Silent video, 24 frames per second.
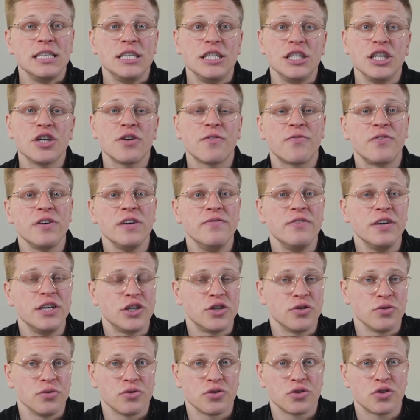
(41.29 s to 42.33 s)
tear-free
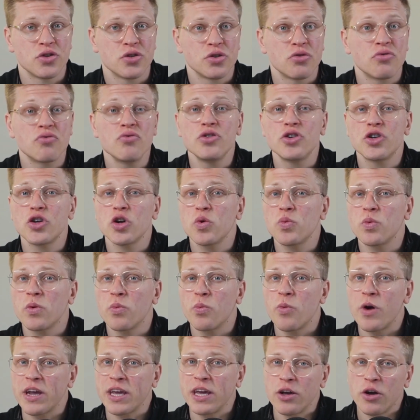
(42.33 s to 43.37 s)
visuals, crucial
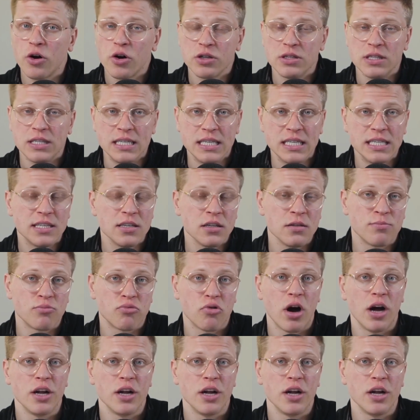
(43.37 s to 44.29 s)
when working on detailed